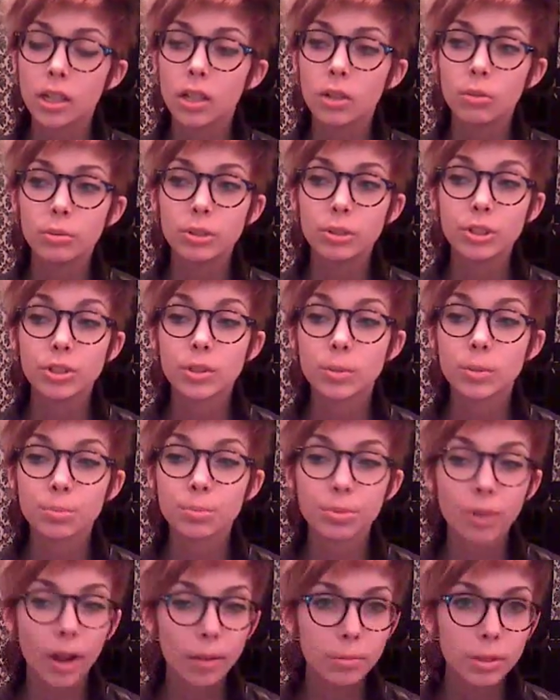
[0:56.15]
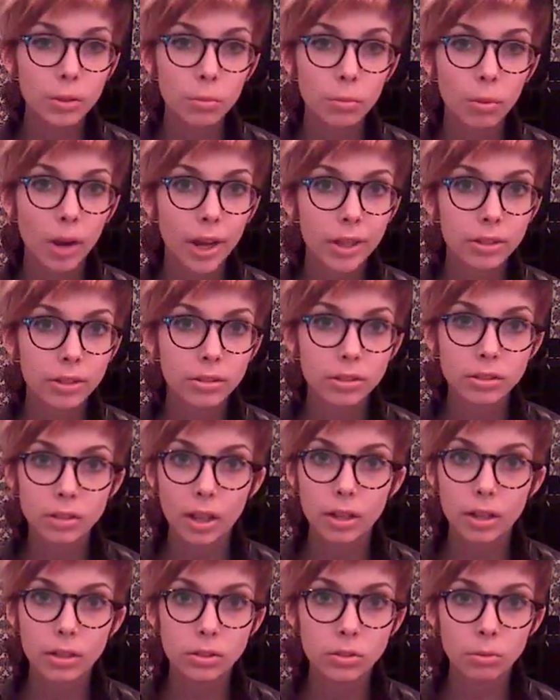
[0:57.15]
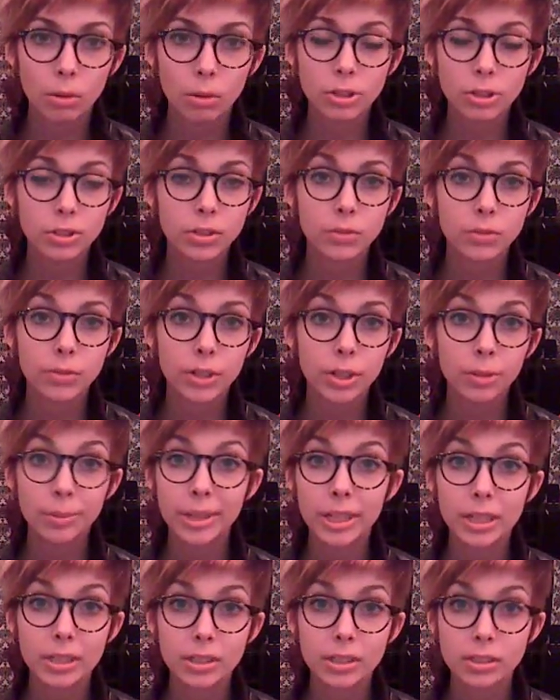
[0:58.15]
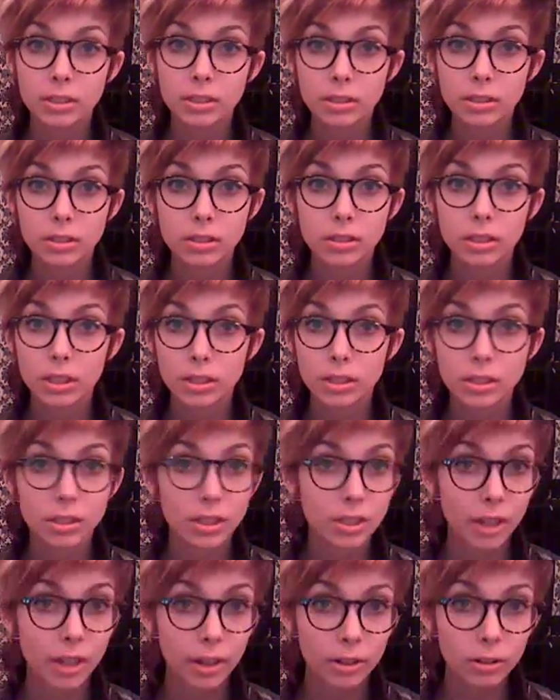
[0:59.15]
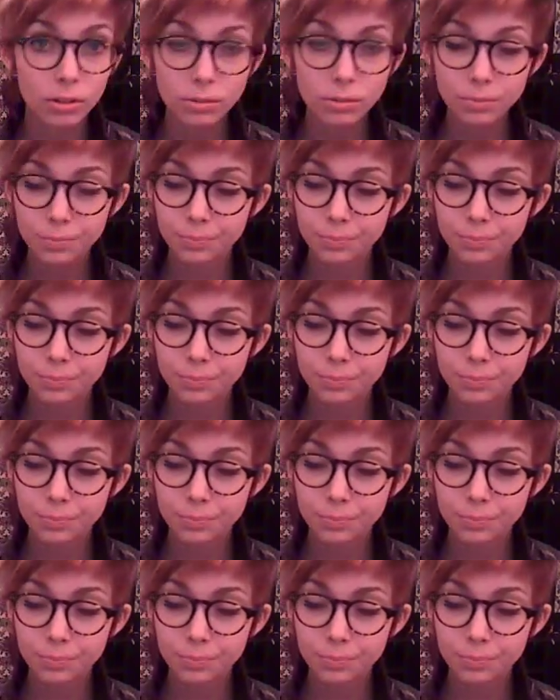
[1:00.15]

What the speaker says: which is probably why you decided to watch this video, because it's the title.